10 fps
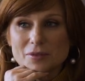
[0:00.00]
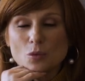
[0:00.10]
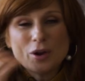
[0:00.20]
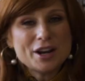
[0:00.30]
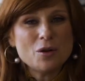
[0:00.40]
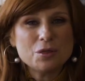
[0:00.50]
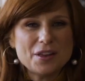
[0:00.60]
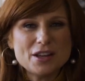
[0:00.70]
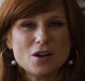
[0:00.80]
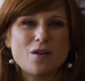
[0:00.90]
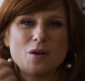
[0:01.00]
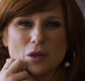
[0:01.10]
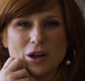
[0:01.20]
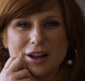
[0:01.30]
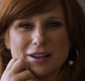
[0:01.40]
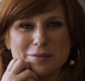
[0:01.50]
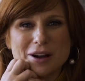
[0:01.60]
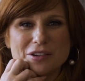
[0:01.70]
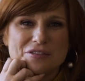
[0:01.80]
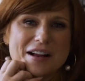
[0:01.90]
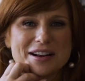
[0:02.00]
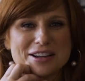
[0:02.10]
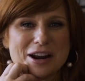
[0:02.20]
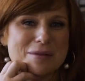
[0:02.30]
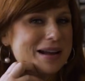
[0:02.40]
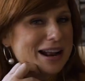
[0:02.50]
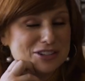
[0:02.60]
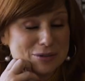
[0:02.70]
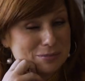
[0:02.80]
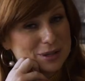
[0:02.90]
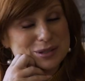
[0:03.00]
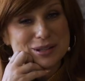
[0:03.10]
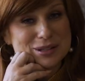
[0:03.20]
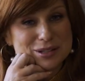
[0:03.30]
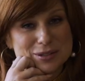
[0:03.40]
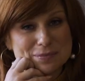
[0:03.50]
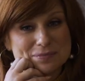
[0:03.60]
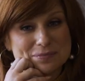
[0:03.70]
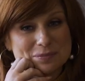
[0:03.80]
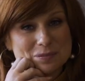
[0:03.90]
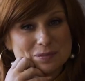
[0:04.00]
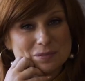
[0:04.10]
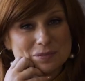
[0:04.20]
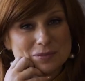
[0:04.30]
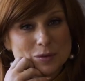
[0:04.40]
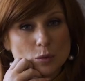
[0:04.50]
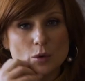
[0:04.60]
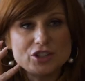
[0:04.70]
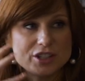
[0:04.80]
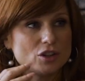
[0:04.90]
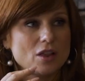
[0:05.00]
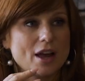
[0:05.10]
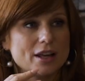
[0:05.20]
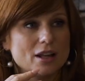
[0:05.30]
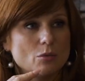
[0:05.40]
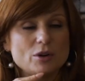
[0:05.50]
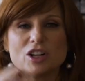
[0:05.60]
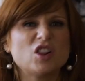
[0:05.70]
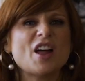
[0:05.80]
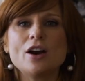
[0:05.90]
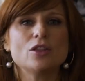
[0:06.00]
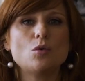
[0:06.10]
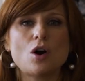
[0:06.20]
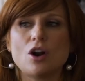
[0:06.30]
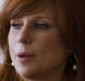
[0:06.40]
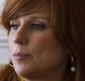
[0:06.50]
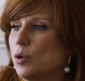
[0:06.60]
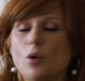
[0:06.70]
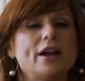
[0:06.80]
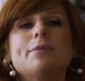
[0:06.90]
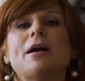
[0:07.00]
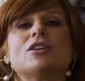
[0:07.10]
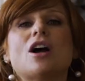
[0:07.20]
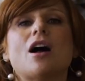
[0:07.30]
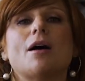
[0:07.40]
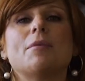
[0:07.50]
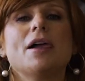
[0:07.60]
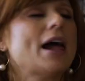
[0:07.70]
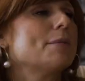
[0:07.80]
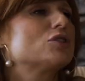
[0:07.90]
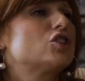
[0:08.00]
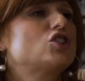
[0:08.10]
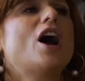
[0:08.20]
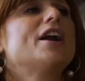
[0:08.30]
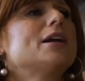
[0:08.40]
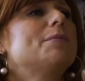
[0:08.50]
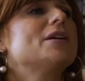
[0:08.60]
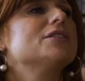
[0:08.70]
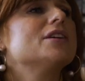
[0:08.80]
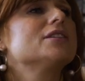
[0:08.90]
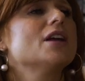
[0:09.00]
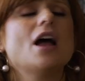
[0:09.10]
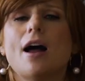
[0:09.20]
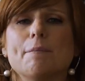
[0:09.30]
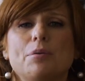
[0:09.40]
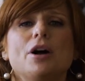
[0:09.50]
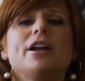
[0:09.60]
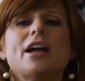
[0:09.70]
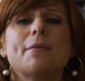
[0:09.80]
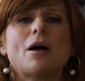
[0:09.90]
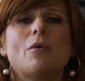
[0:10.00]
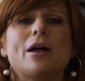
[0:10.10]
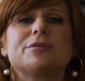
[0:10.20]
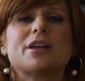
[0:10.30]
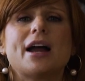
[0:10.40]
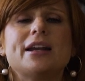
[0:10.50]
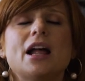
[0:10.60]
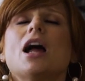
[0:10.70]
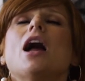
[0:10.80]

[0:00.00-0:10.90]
we don't think a whole lot about finding our match in business. We just are like, we declare to the world, I'm quitting my job, I'm starting a business, I'm putting up my website,